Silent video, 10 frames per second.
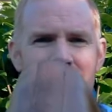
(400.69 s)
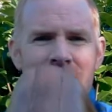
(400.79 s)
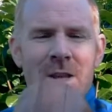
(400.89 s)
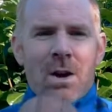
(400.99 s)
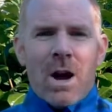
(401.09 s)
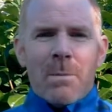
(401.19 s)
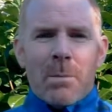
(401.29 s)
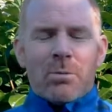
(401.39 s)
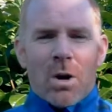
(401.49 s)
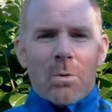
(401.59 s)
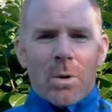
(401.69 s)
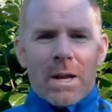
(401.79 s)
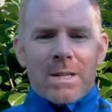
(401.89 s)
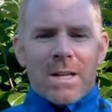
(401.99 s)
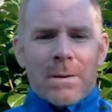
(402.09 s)
is that I'm a
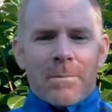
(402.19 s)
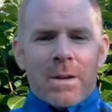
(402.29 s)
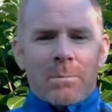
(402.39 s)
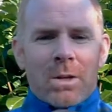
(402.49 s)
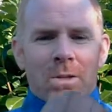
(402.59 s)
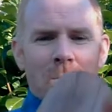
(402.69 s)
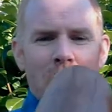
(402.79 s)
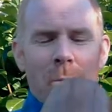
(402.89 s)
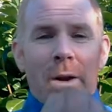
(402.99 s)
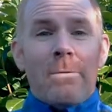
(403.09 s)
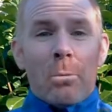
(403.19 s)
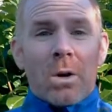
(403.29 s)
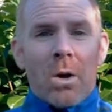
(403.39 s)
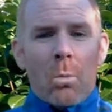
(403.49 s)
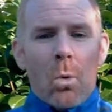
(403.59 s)
pronator, because even
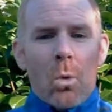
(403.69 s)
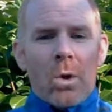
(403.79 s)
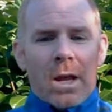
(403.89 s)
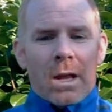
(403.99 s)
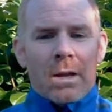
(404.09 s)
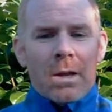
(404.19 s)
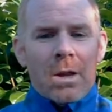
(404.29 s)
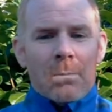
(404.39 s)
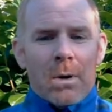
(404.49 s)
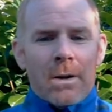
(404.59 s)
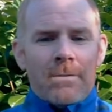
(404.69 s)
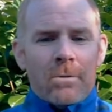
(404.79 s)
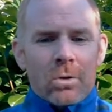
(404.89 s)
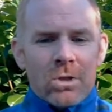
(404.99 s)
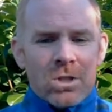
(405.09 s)
when I'm walking, my
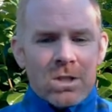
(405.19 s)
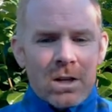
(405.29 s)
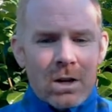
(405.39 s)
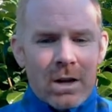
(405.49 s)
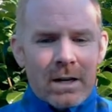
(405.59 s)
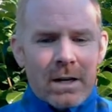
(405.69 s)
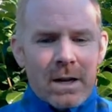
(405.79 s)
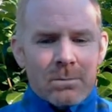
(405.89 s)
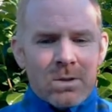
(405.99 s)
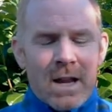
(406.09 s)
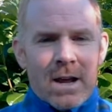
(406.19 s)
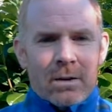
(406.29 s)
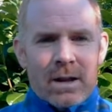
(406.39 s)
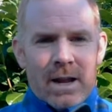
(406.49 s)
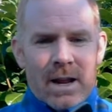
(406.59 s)
foot slightly comes
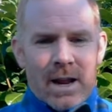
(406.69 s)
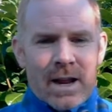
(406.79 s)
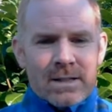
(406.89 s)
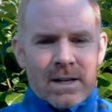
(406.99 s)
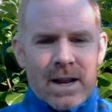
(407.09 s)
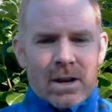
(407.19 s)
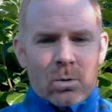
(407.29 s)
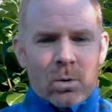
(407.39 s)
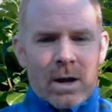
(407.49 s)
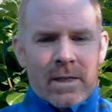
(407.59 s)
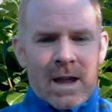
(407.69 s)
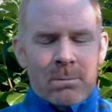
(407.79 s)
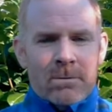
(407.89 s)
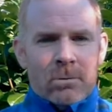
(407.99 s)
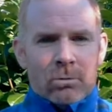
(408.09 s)
down at an angle like that
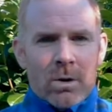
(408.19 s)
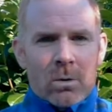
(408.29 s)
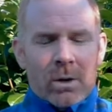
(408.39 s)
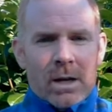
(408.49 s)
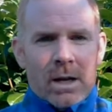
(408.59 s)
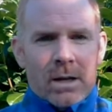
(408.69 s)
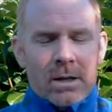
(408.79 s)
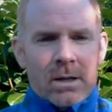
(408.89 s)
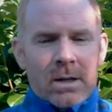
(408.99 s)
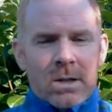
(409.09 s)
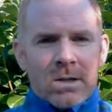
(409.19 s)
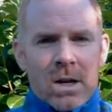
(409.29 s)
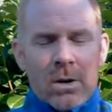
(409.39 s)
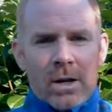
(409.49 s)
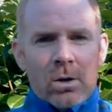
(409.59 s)
before rolling in.
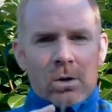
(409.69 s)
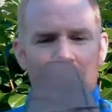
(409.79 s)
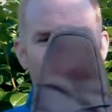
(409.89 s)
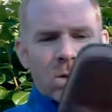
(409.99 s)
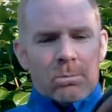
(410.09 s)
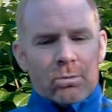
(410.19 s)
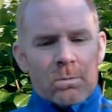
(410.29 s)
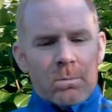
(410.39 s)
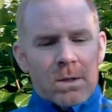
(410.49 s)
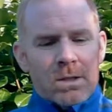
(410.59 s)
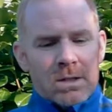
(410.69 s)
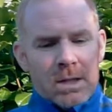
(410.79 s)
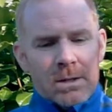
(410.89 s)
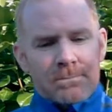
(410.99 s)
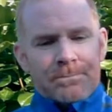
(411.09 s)
So, and you can also probably
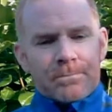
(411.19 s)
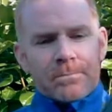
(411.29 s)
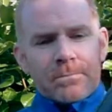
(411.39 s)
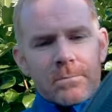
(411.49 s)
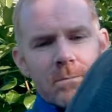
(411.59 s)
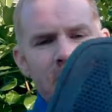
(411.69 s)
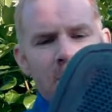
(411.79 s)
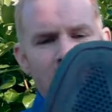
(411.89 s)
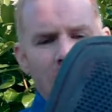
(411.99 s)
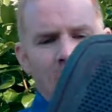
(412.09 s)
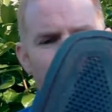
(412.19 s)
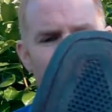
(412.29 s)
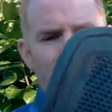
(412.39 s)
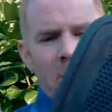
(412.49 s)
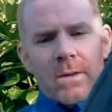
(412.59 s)
see
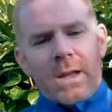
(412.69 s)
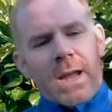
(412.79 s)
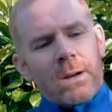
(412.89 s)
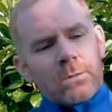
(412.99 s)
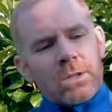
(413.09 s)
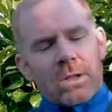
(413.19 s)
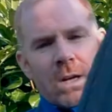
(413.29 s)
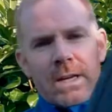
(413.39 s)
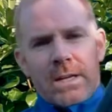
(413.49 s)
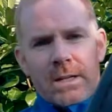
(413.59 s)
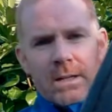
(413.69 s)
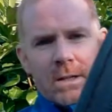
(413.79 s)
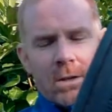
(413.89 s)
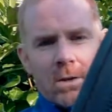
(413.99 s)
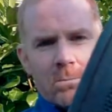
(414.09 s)
that the outside
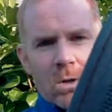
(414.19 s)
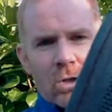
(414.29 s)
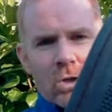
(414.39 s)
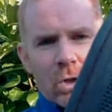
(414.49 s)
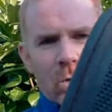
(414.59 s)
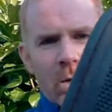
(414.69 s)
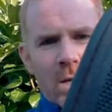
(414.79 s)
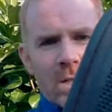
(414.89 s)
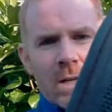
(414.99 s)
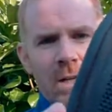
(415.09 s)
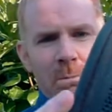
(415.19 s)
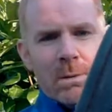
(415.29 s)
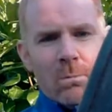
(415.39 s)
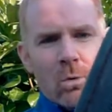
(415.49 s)
of my shoe is a little bit